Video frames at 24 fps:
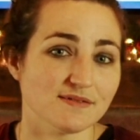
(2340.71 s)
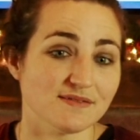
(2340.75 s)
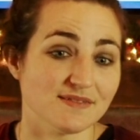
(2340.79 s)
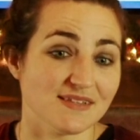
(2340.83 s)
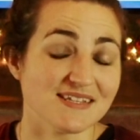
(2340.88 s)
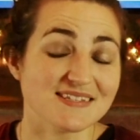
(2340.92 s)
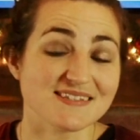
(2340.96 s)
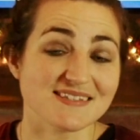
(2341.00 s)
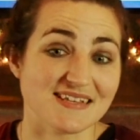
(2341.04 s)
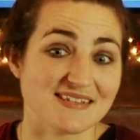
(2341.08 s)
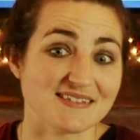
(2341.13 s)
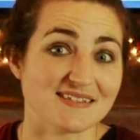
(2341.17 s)

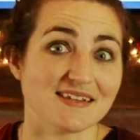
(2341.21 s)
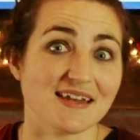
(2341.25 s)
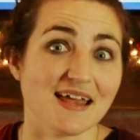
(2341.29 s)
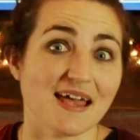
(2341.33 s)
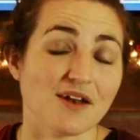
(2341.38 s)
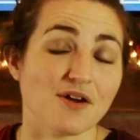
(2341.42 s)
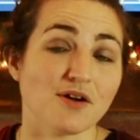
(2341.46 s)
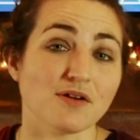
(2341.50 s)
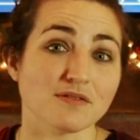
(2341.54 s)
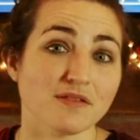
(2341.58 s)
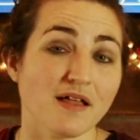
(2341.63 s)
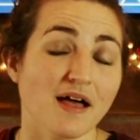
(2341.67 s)
this season
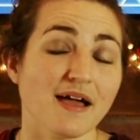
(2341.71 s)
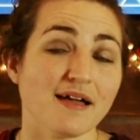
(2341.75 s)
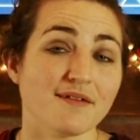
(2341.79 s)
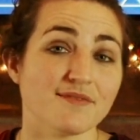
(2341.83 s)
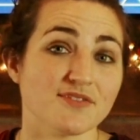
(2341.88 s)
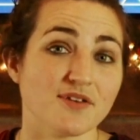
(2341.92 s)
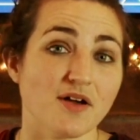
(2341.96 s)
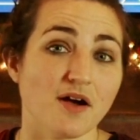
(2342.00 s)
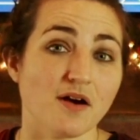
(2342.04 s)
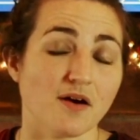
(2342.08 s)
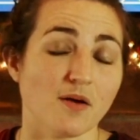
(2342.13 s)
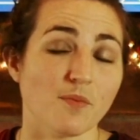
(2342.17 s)
and our
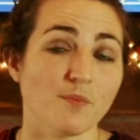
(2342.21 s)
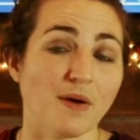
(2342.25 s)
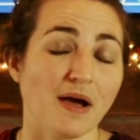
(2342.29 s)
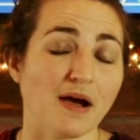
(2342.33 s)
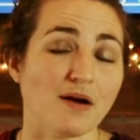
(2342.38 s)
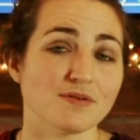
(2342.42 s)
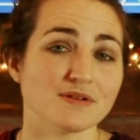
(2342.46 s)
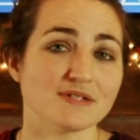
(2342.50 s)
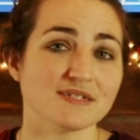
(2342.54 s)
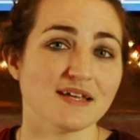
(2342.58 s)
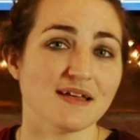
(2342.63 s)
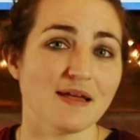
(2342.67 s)
lives are
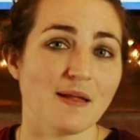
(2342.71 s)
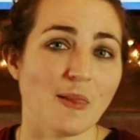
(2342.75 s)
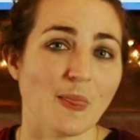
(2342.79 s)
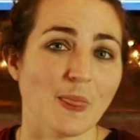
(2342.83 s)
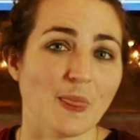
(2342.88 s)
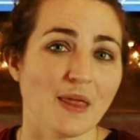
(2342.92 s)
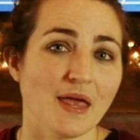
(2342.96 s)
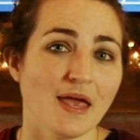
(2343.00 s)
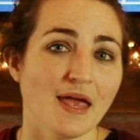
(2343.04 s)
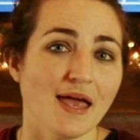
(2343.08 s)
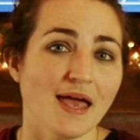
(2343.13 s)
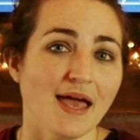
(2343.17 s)
about.
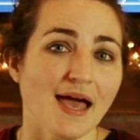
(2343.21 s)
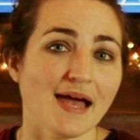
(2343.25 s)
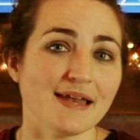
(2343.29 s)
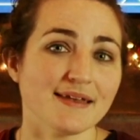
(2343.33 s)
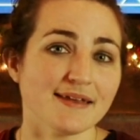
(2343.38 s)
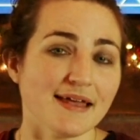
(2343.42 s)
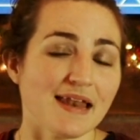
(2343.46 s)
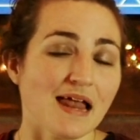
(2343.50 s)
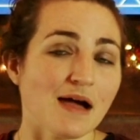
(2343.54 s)
And